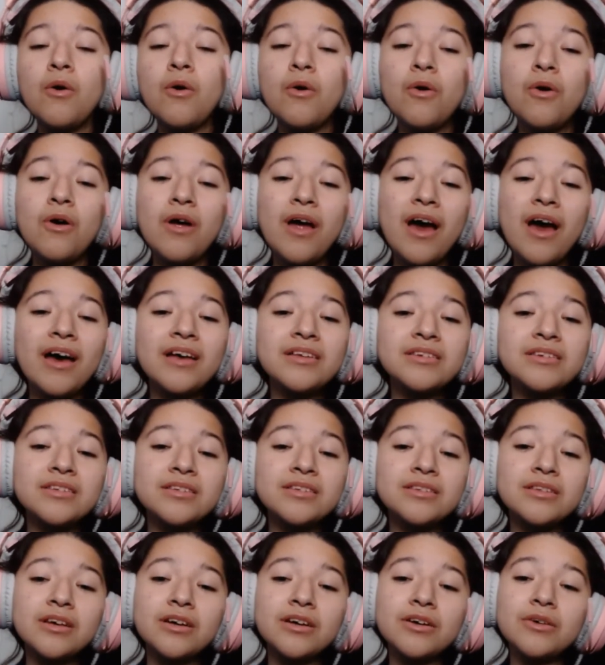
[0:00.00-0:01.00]
Or
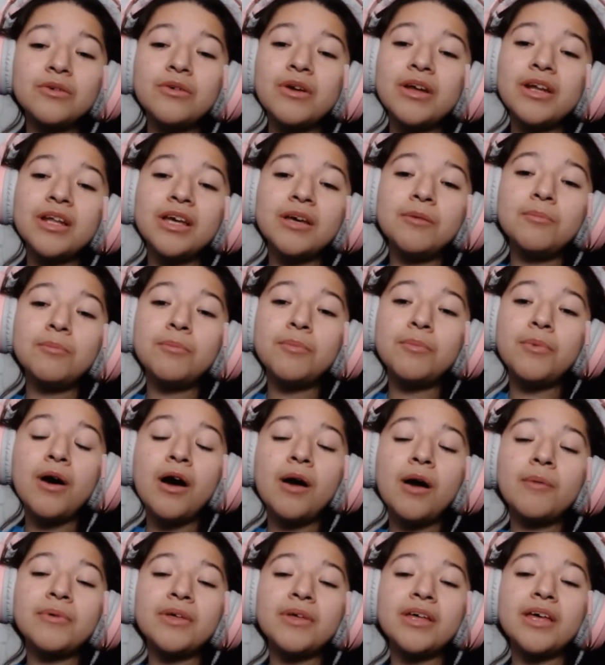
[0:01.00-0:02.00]
asked the grinning
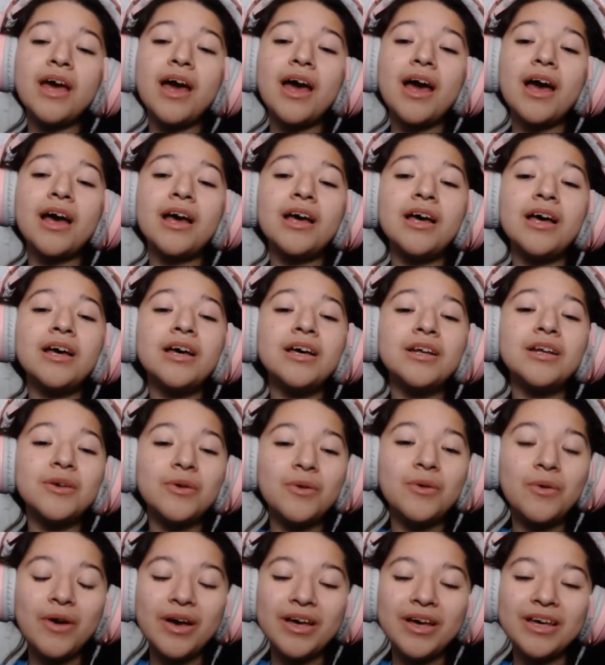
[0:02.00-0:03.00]
bobcat
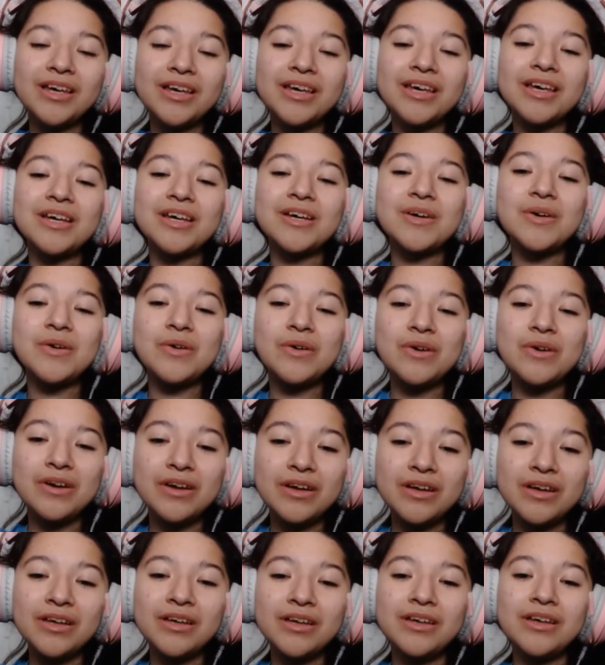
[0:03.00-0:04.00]
why he
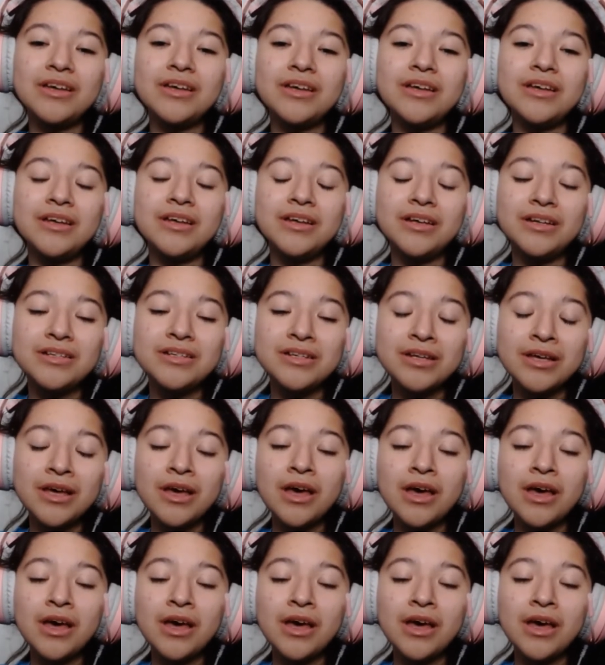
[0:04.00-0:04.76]
grinned?